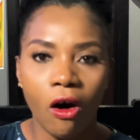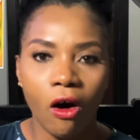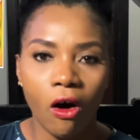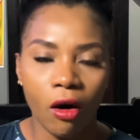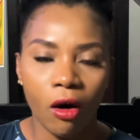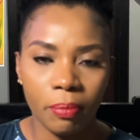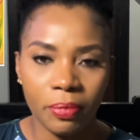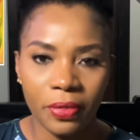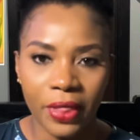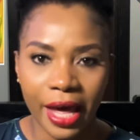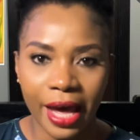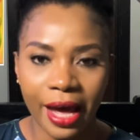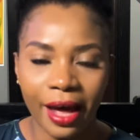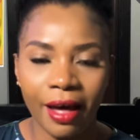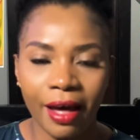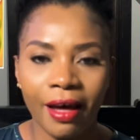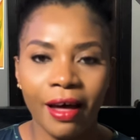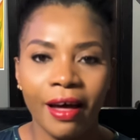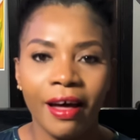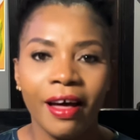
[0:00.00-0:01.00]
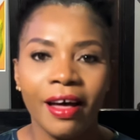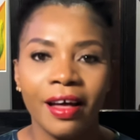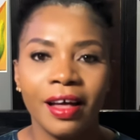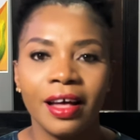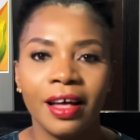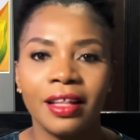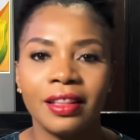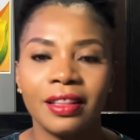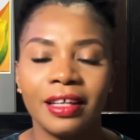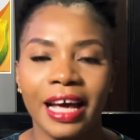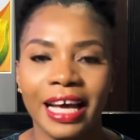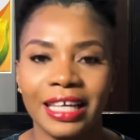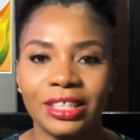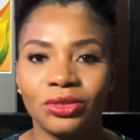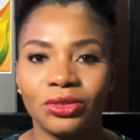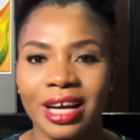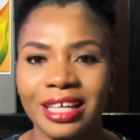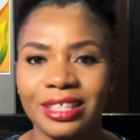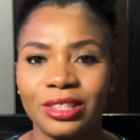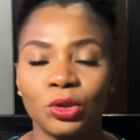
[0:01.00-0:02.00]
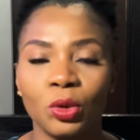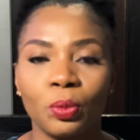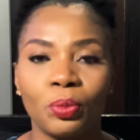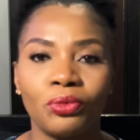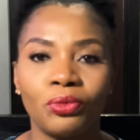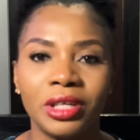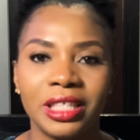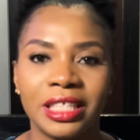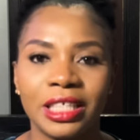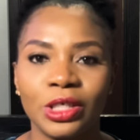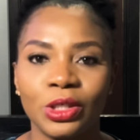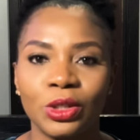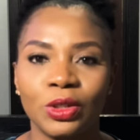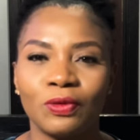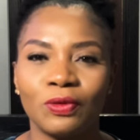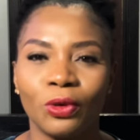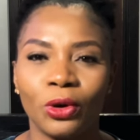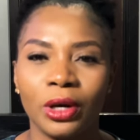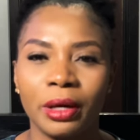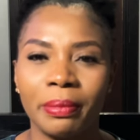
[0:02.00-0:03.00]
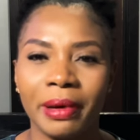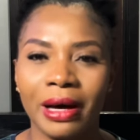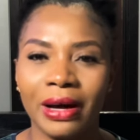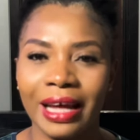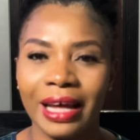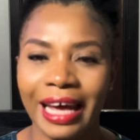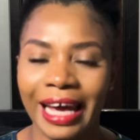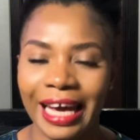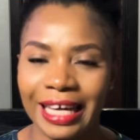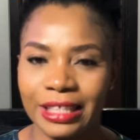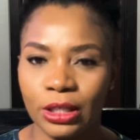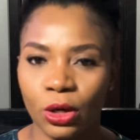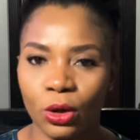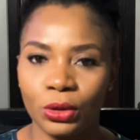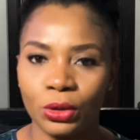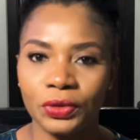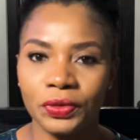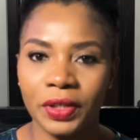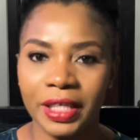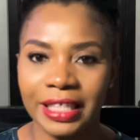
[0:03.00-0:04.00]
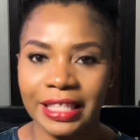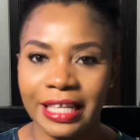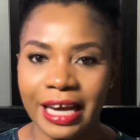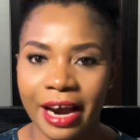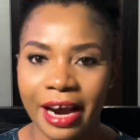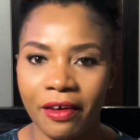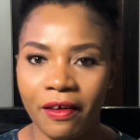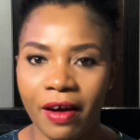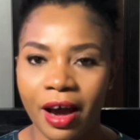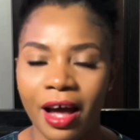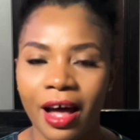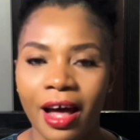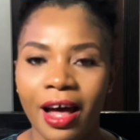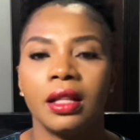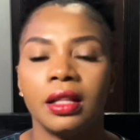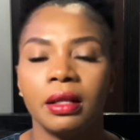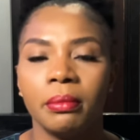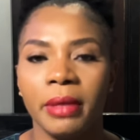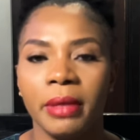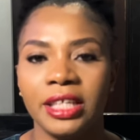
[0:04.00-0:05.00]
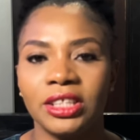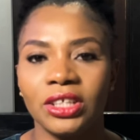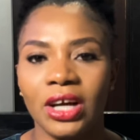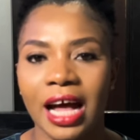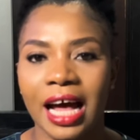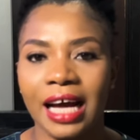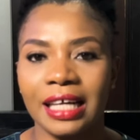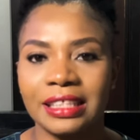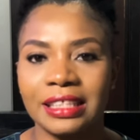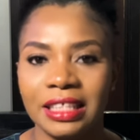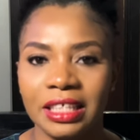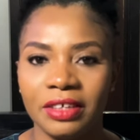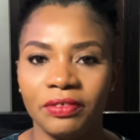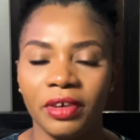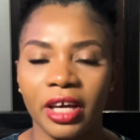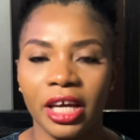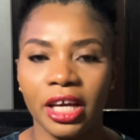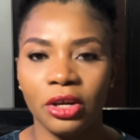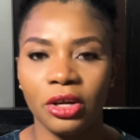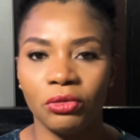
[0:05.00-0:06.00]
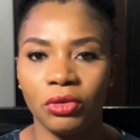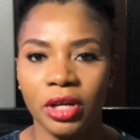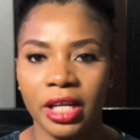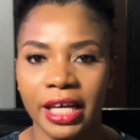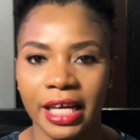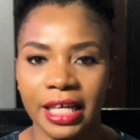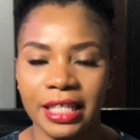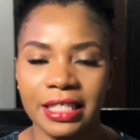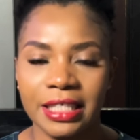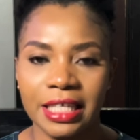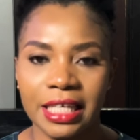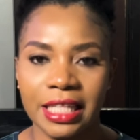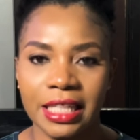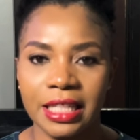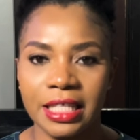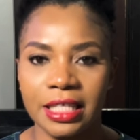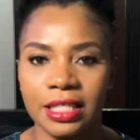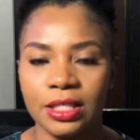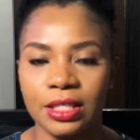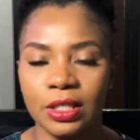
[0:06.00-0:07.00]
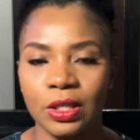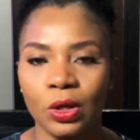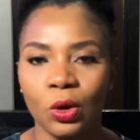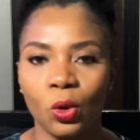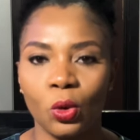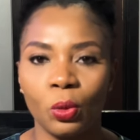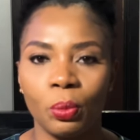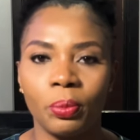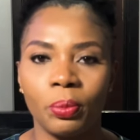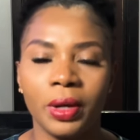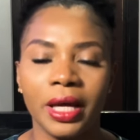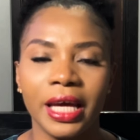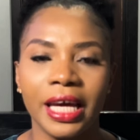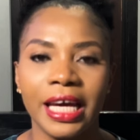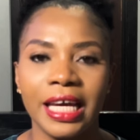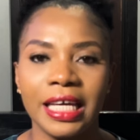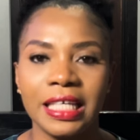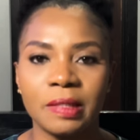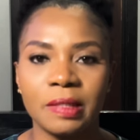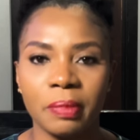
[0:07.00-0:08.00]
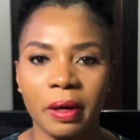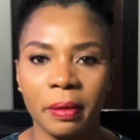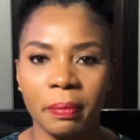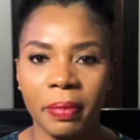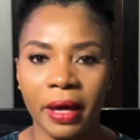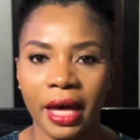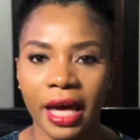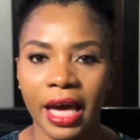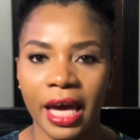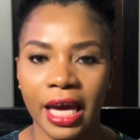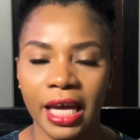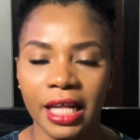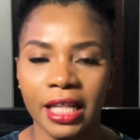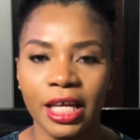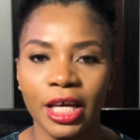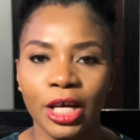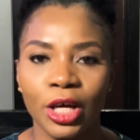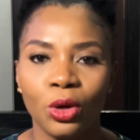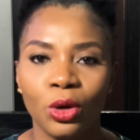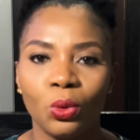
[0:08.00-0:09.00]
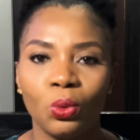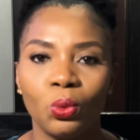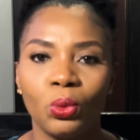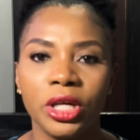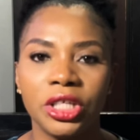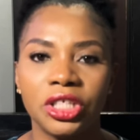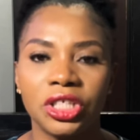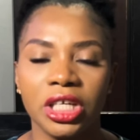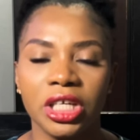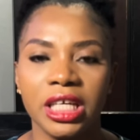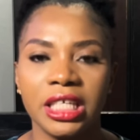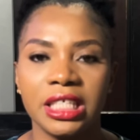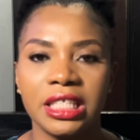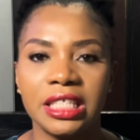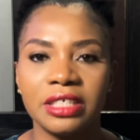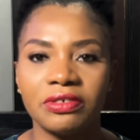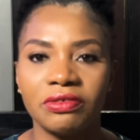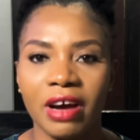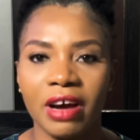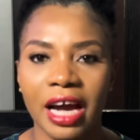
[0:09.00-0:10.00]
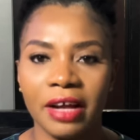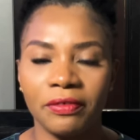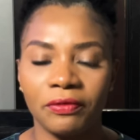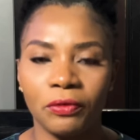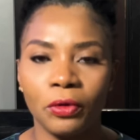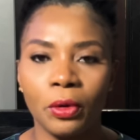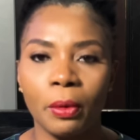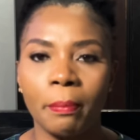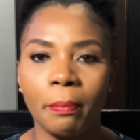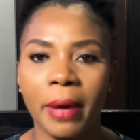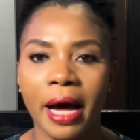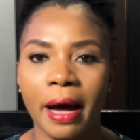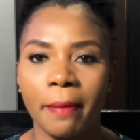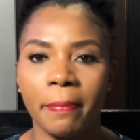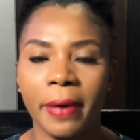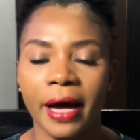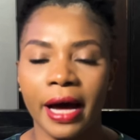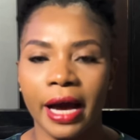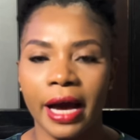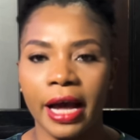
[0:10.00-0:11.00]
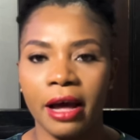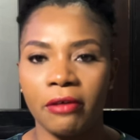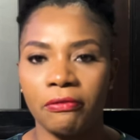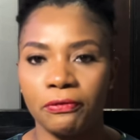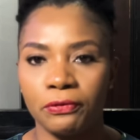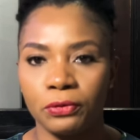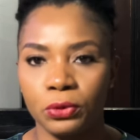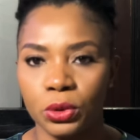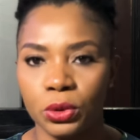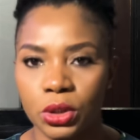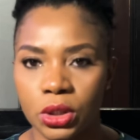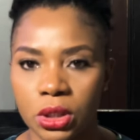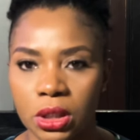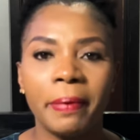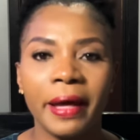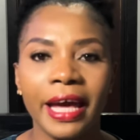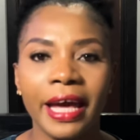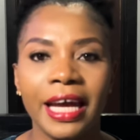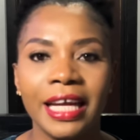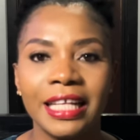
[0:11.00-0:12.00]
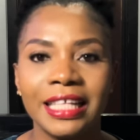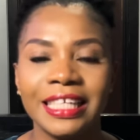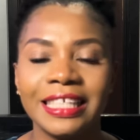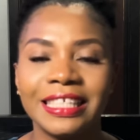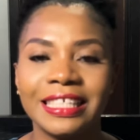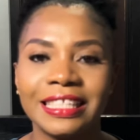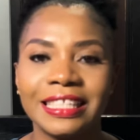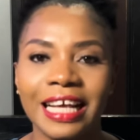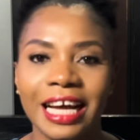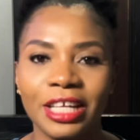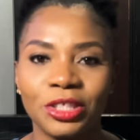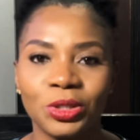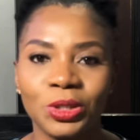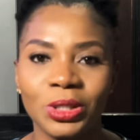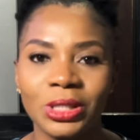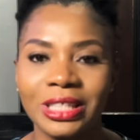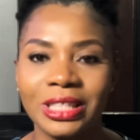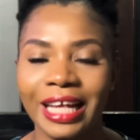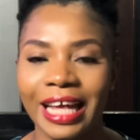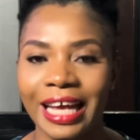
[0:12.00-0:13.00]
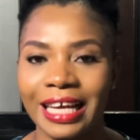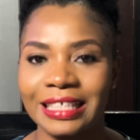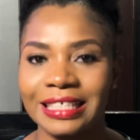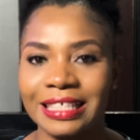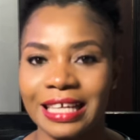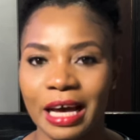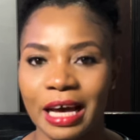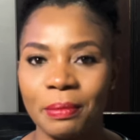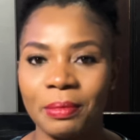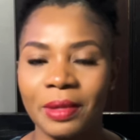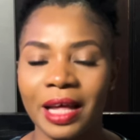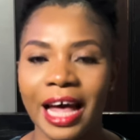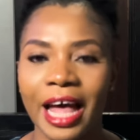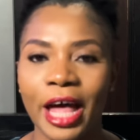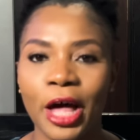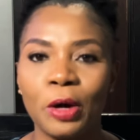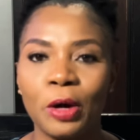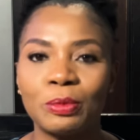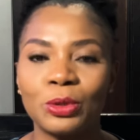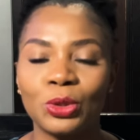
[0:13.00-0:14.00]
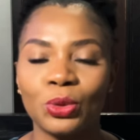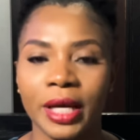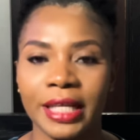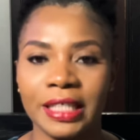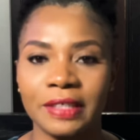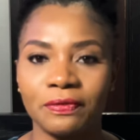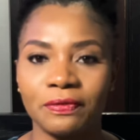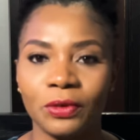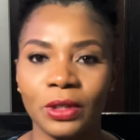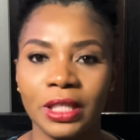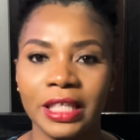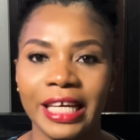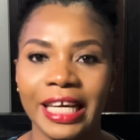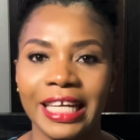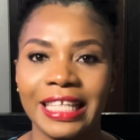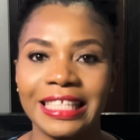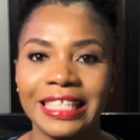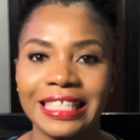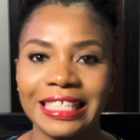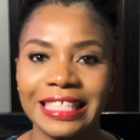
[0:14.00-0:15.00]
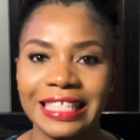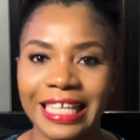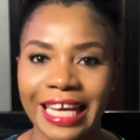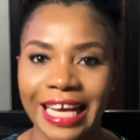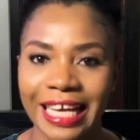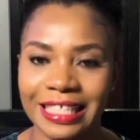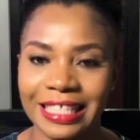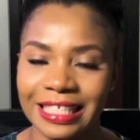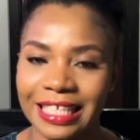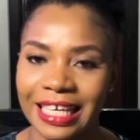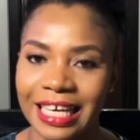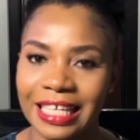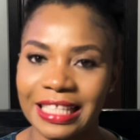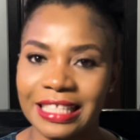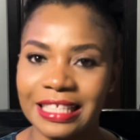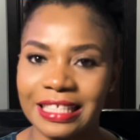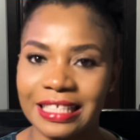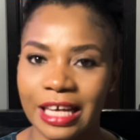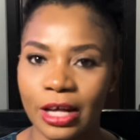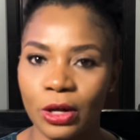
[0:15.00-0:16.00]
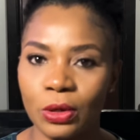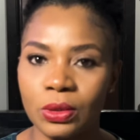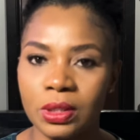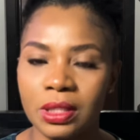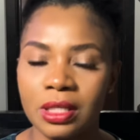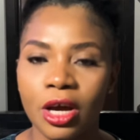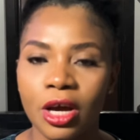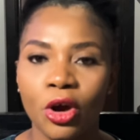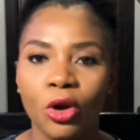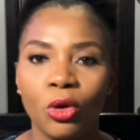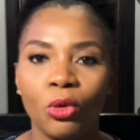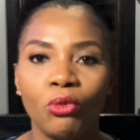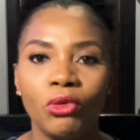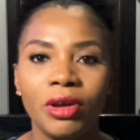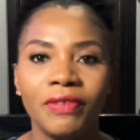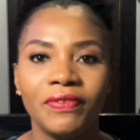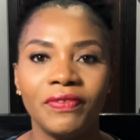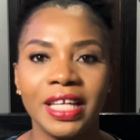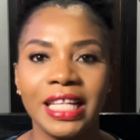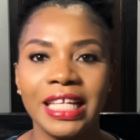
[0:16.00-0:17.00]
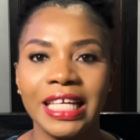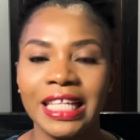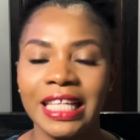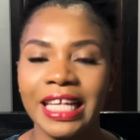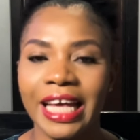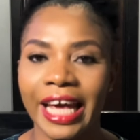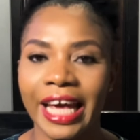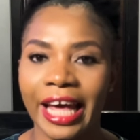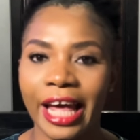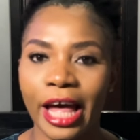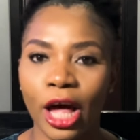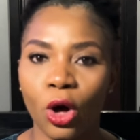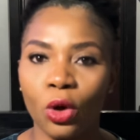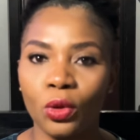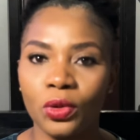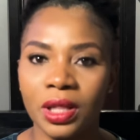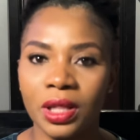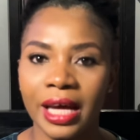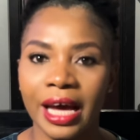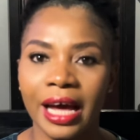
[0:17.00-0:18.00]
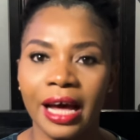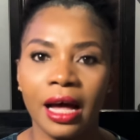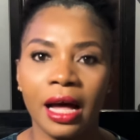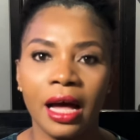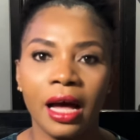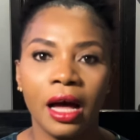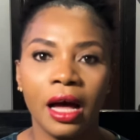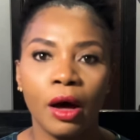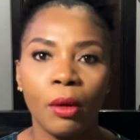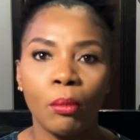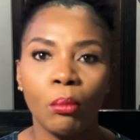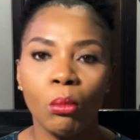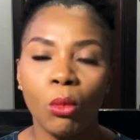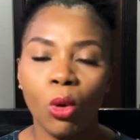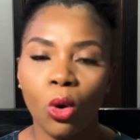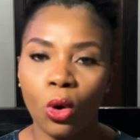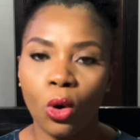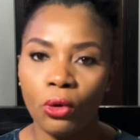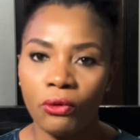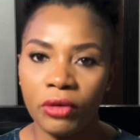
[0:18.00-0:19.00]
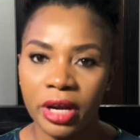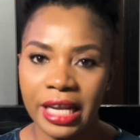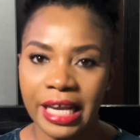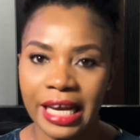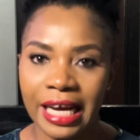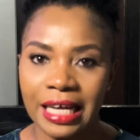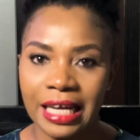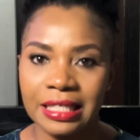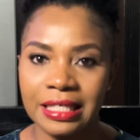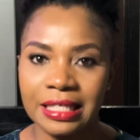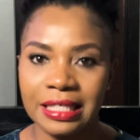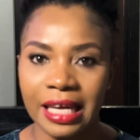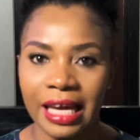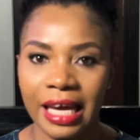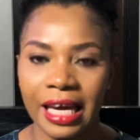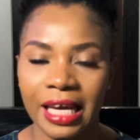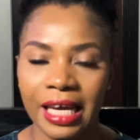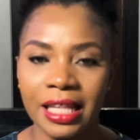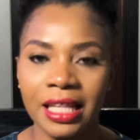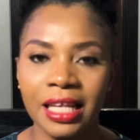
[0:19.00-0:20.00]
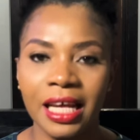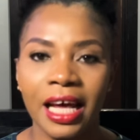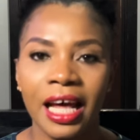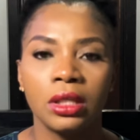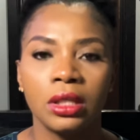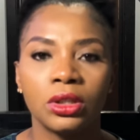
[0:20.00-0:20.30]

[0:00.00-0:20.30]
up there. The extract soap retails for about 800 naira. The major active ingredient in this soap is papain, which is derived from papaya fruit. Papain is a natural enzyme that helps to exfoliate dead skin cells, revealing a healthier, more radiant skin.